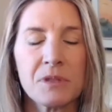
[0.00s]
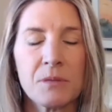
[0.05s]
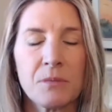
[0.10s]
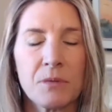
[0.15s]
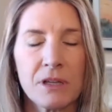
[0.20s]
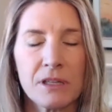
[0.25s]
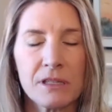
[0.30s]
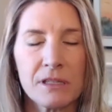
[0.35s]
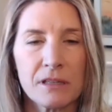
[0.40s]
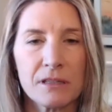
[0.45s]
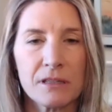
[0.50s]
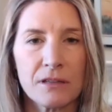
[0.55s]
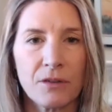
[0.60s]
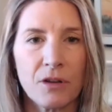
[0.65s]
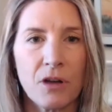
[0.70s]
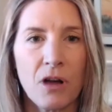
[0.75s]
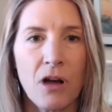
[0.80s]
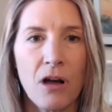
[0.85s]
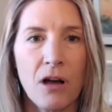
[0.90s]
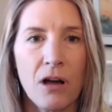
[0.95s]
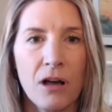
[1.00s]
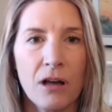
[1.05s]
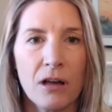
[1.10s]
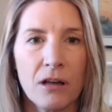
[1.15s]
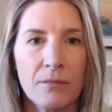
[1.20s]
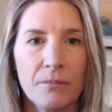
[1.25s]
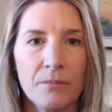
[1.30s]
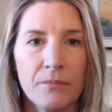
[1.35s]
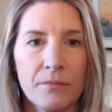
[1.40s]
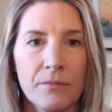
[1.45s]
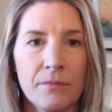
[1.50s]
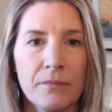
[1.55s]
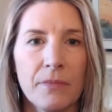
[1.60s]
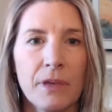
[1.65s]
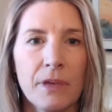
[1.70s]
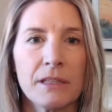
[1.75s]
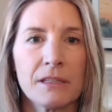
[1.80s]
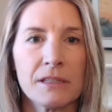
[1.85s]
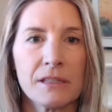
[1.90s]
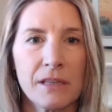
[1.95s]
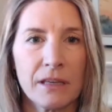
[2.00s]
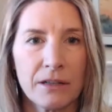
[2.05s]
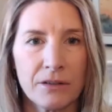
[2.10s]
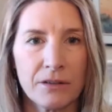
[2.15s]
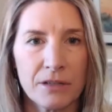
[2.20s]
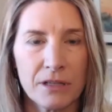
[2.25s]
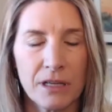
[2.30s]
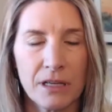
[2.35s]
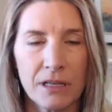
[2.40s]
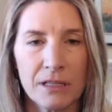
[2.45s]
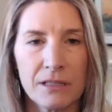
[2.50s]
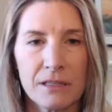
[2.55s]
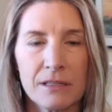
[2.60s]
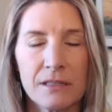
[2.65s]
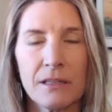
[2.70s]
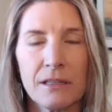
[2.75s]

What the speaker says: to bring a sense of calm and centeredness,